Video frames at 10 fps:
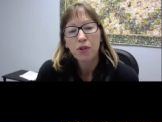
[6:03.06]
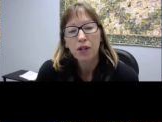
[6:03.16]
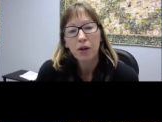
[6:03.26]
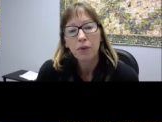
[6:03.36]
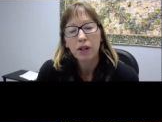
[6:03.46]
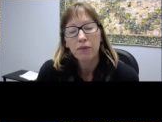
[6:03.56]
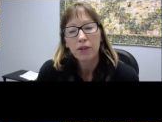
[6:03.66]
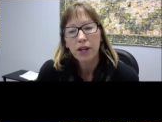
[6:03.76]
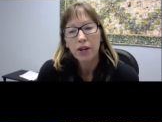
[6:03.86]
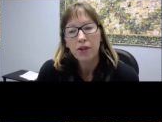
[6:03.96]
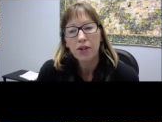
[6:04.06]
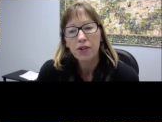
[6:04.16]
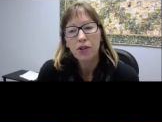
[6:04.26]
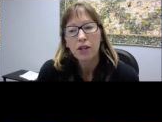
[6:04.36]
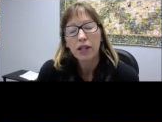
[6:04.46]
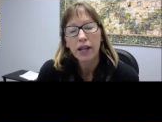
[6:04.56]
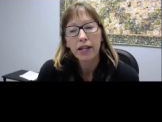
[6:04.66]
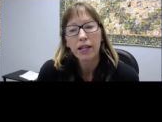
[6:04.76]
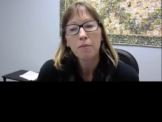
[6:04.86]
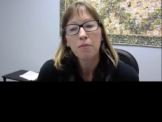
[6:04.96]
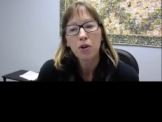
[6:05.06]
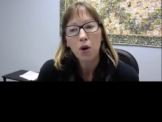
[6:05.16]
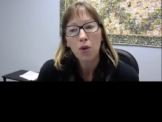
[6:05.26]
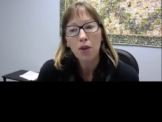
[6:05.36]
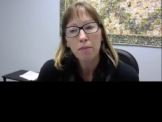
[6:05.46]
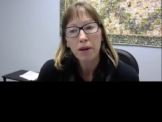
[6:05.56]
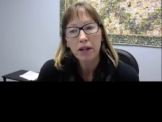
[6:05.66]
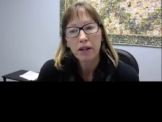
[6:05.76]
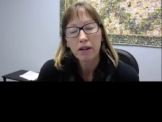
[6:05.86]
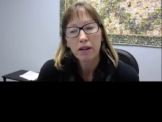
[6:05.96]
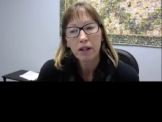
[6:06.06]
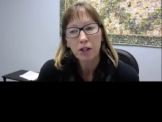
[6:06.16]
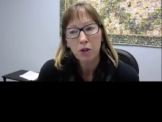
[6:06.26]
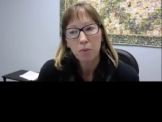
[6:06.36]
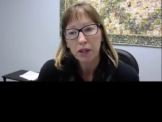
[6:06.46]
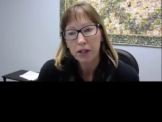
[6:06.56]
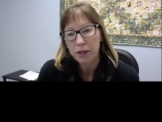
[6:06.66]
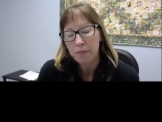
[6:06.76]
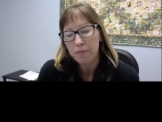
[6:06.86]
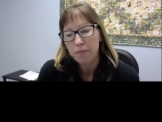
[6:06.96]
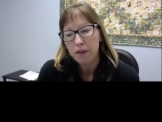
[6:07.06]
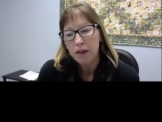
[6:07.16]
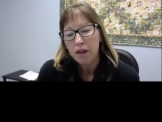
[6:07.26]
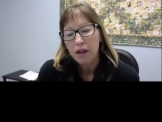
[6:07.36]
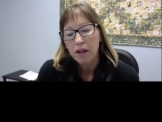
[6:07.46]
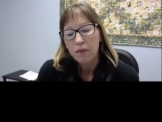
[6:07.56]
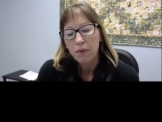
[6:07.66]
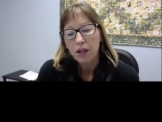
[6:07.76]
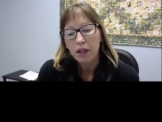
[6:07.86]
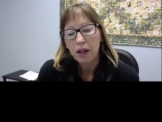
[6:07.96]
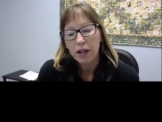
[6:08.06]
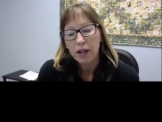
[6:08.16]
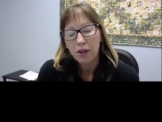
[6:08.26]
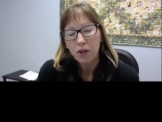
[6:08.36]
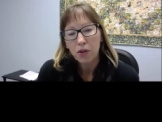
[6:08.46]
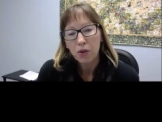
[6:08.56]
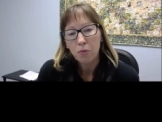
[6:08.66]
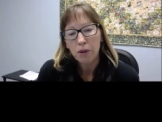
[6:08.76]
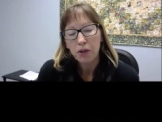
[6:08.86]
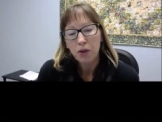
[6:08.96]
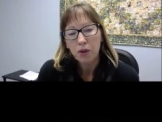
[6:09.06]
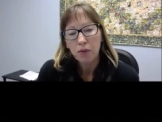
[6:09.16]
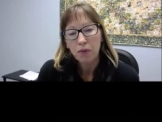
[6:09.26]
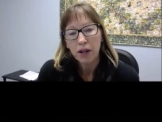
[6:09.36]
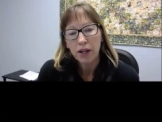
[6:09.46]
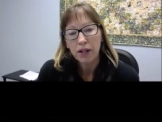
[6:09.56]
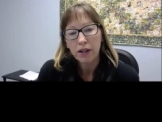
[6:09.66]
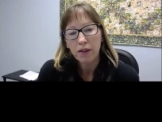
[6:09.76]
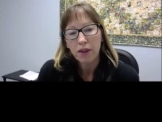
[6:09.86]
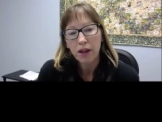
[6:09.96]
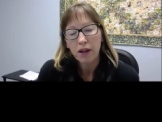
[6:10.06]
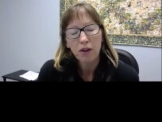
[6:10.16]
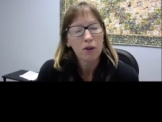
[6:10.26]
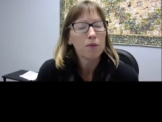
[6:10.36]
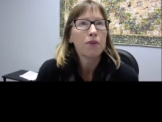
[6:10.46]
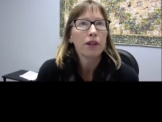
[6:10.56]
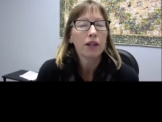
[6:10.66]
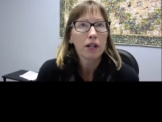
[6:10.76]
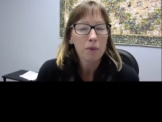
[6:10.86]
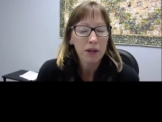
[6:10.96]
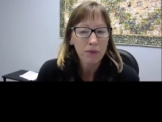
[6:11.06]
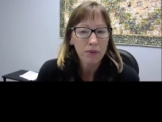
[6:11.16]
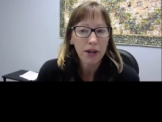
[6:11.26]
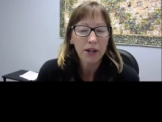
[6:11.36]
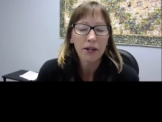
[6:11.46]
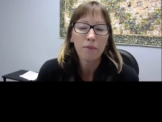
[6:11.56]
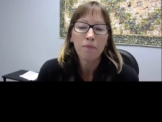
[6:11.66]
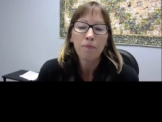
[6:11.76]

it's not a real invitation, it's just letting them know they met an eligibility. If they'd like to be notified that, or if they'd like to be invited,